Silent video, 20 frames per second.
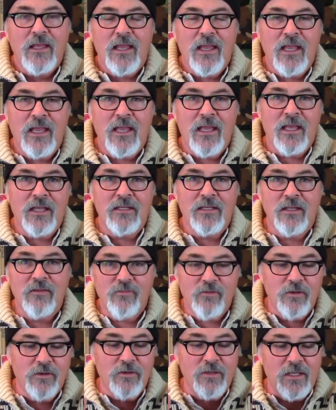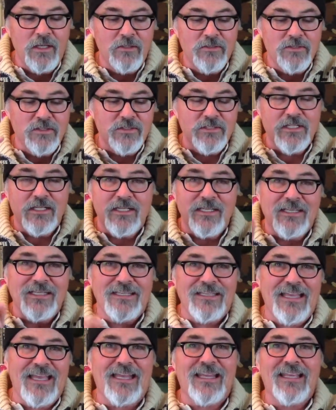And if you're interested in
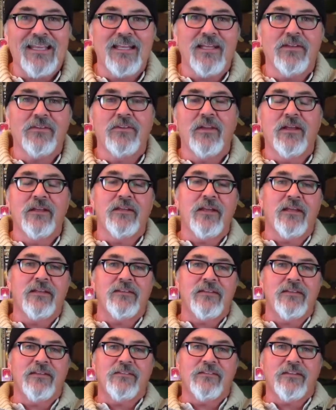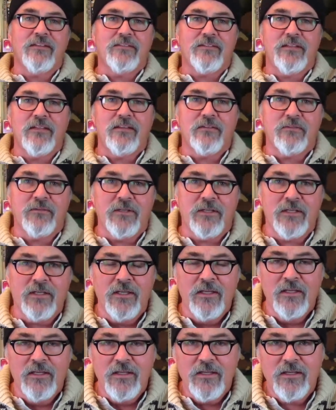getting a 1963
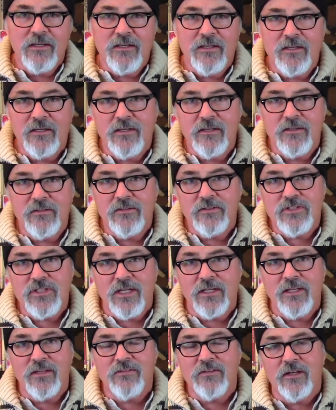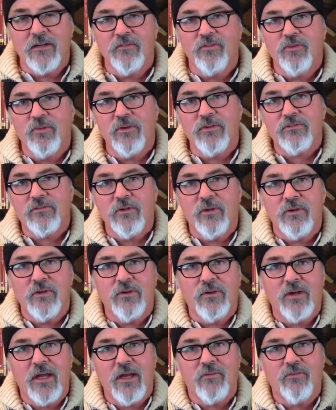Chinese Air Force
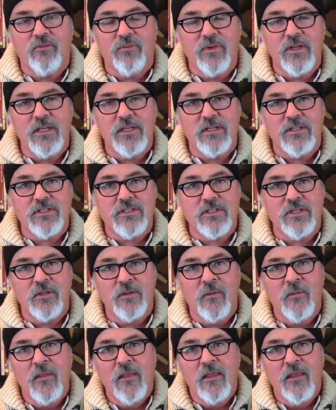chronograph reissue,